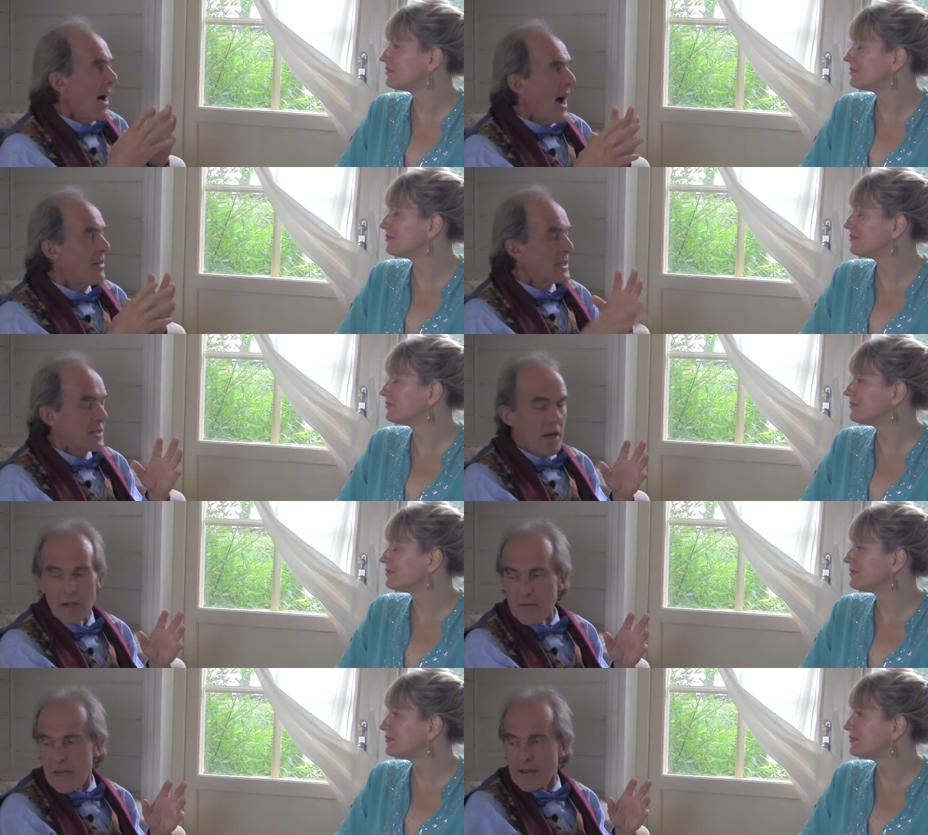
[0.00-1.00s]
Speaker 1: I
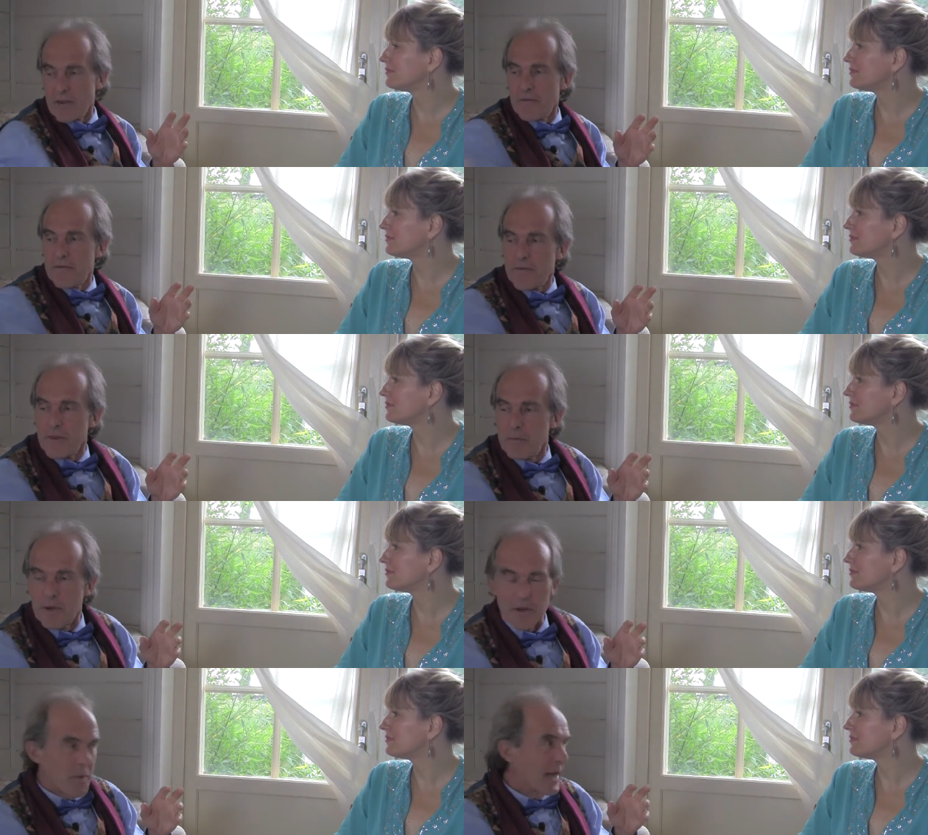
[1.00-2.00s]
resolved, I could put
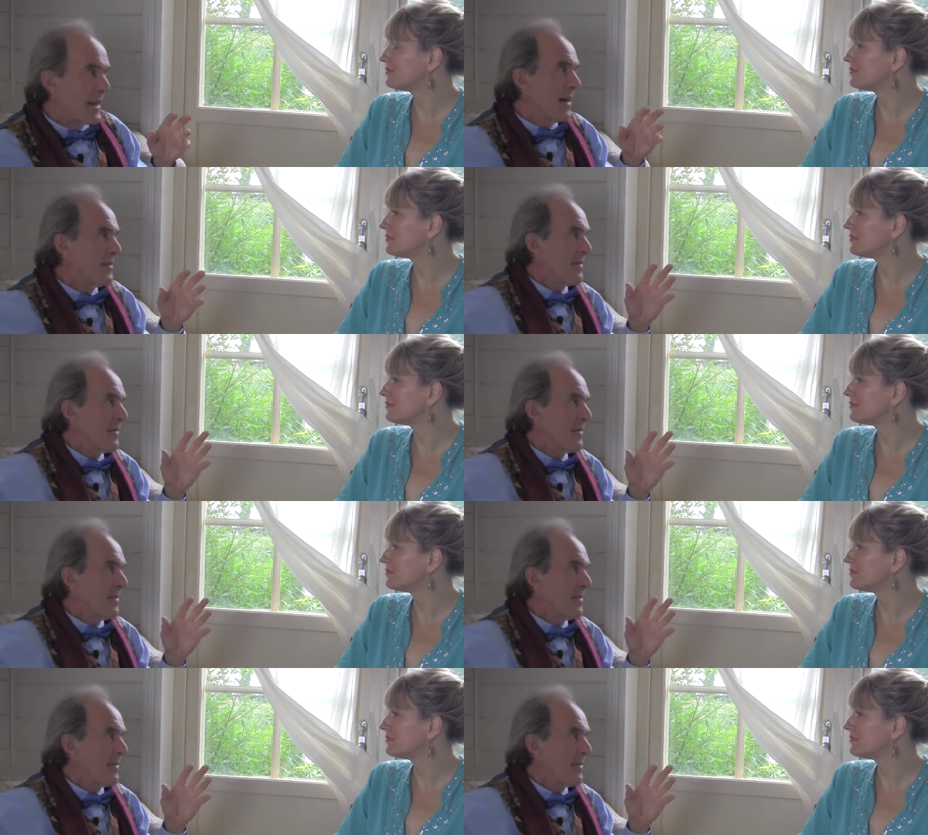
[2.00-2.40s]
it away now if